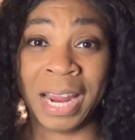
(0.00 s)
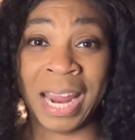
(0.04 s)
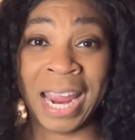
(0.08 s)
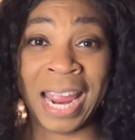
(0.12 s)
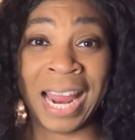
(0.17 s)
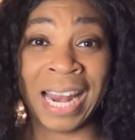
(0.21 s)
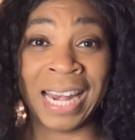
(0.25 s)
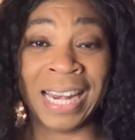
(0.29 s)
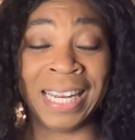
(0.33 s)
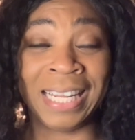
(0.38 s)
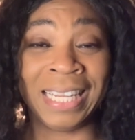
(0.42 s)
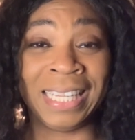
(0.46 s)

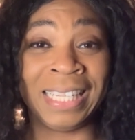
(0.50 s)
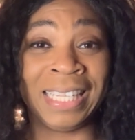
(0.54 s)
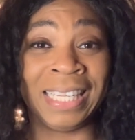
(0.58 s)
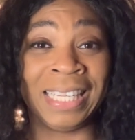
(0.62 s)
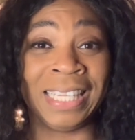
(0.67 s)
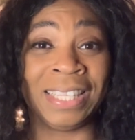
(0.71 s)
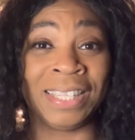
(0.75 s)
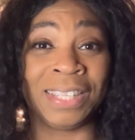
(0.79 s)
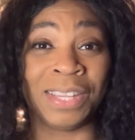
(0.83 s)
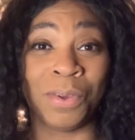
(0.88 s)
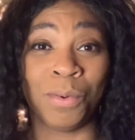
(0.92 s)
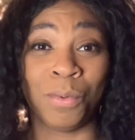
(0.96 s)
and this
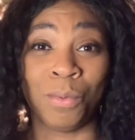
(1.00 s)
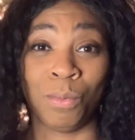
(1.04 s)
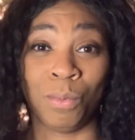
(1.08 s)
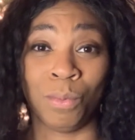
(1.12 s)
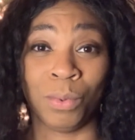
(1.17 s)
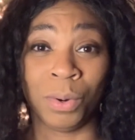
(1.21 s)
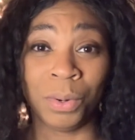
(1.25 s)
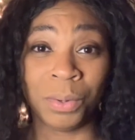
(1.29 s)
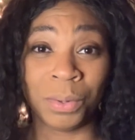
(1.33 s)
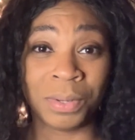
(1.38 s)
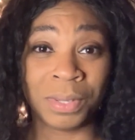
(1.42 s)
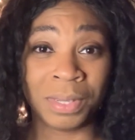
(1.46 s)
is the
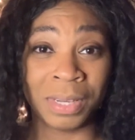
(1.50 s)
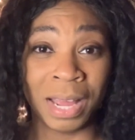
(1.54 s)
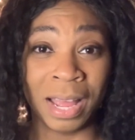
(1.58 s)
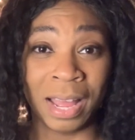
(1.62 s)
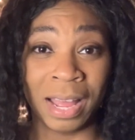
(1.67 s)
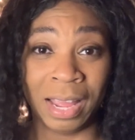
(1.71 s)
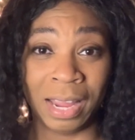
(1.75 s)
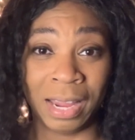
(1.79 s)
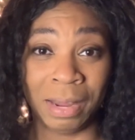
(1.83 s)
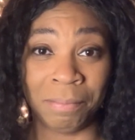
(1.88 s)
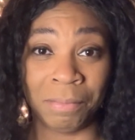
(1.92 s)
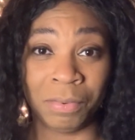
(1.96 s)
worst
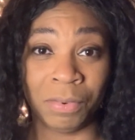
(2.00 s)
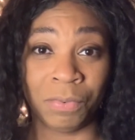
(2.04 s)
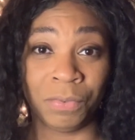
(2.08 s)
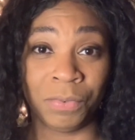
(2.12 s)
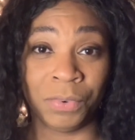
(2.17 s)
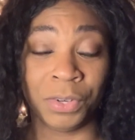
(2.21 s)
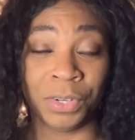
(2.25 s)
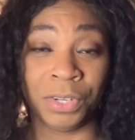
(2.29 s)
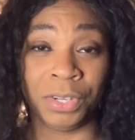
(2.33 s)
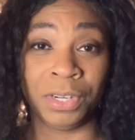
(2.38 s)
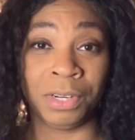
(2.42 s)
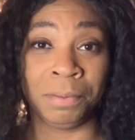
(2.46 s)
time
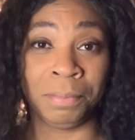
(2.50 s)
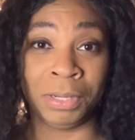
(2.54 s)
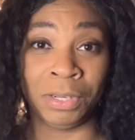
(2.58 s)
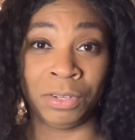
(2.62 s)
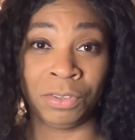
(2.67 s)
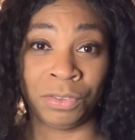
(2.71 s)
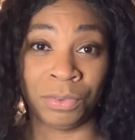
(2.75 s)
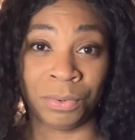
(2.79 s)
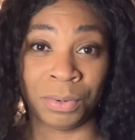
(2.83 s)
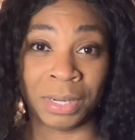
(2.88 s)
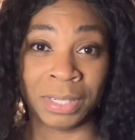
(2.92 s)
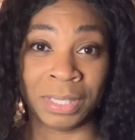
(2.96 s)
for you to be
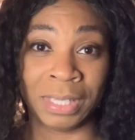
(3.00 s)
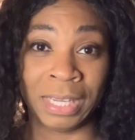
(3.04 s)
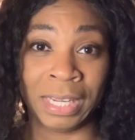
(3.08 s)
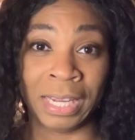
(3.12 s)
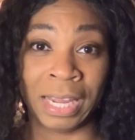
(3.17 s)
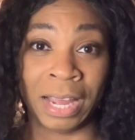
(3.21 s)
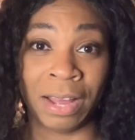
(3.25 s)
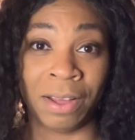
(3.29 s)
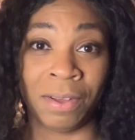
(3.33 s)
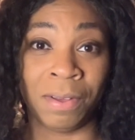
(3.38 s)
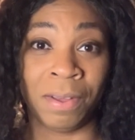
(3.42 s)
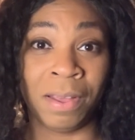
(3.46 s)
stressing
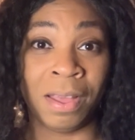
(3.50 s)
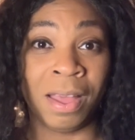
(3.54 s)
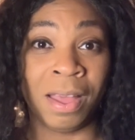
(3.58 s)
out